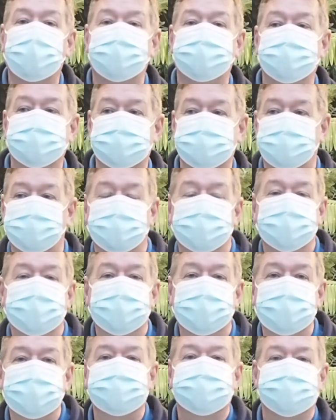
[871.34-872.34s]
for some of the
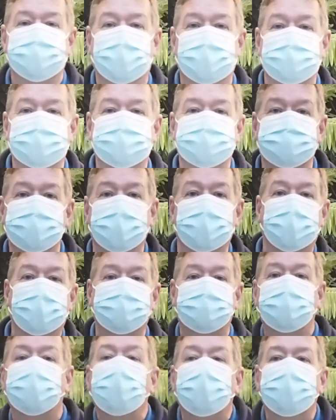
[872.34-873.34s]
insects that have
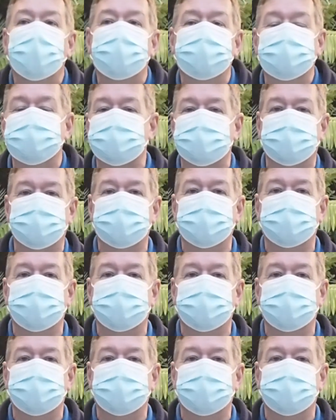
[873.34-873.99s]
come in with some of the